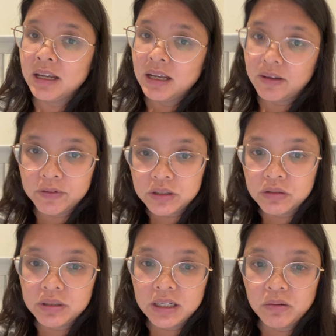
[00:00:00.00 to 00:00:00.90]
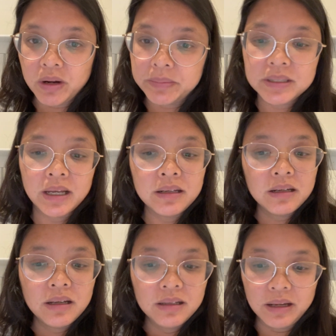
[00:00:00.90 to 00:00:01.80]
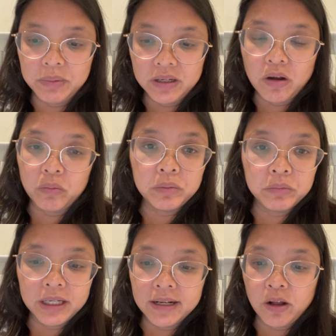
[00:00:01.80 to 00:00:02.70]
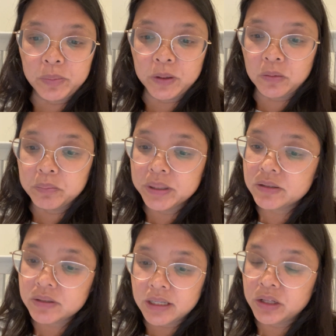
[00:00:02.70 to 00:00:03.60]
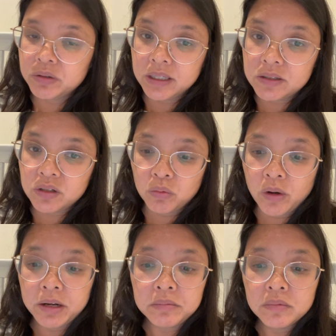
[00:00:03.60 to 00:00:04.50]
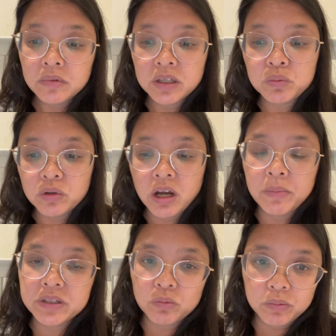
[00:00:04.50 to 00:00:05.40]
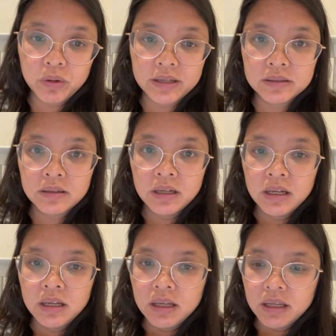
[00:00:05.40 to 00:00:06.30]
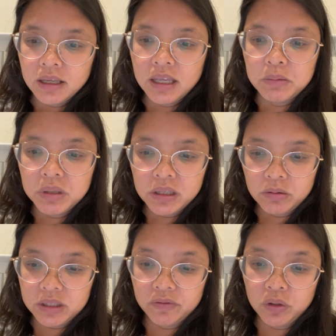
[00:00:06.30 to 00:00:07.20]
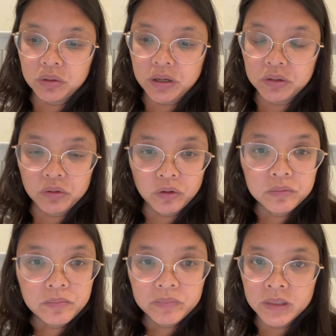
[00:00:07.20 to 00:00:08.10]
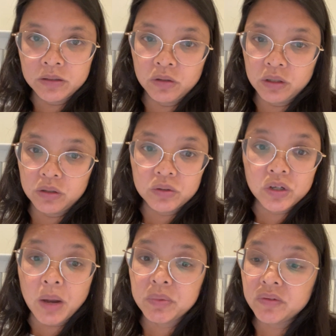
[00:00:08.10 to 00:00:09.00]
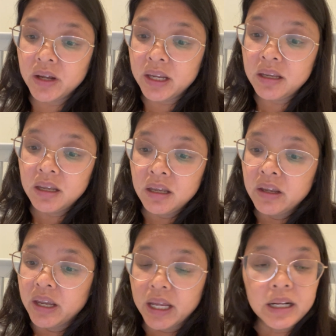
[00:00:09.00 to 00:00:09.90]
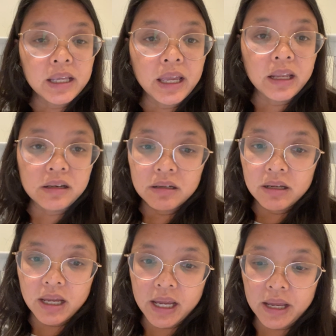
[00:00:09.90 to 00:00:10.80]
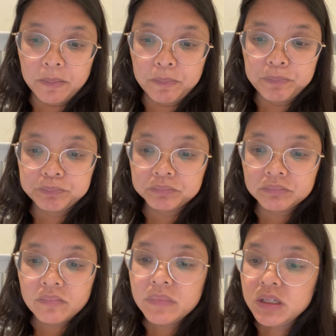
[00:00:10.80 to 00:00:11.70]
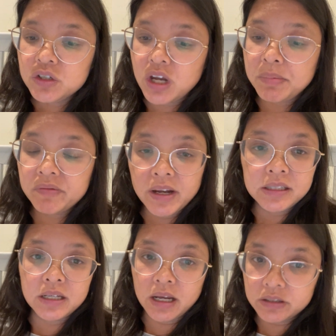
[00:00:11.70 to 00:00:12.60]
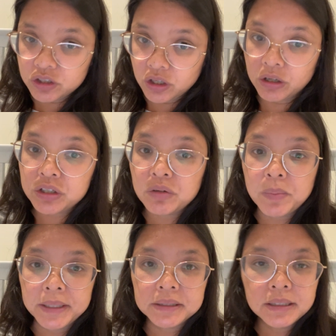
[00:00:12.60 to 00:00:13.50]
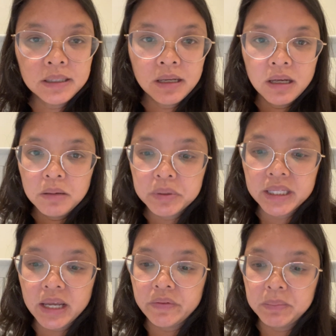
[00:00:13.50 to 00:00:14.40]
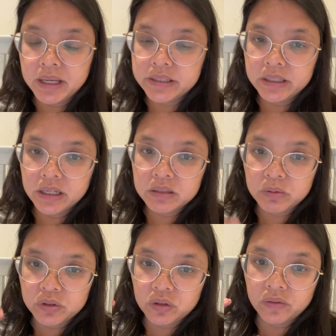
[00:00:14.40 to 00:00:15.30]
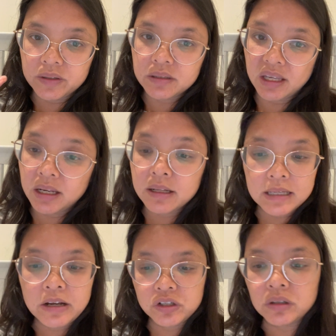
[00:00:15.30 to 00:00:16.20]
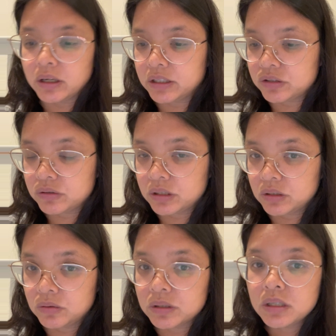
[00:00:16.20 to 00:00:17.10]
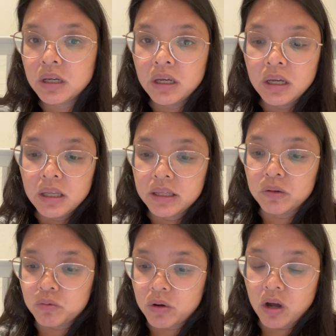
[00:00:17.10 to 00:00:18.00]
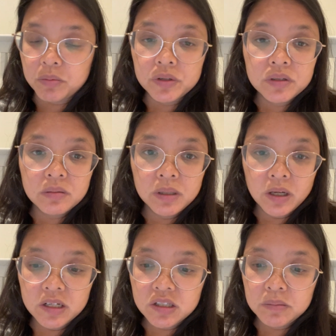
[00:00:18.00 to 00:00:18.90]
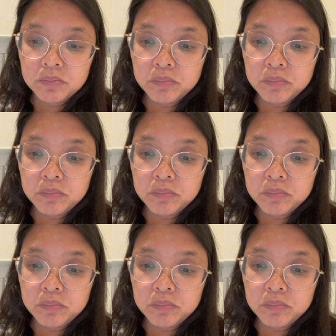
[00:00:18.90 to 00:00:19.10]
If you do need a website, let me know. We can help you. But there's another easier one because WooCommerce and WordPress can be a little difficult on your own, is you can use Shopify. And again, Shopify does charge you monthly, but they have amazing customer service and it's actually a lot easier to use than WooCommerce, to be honest.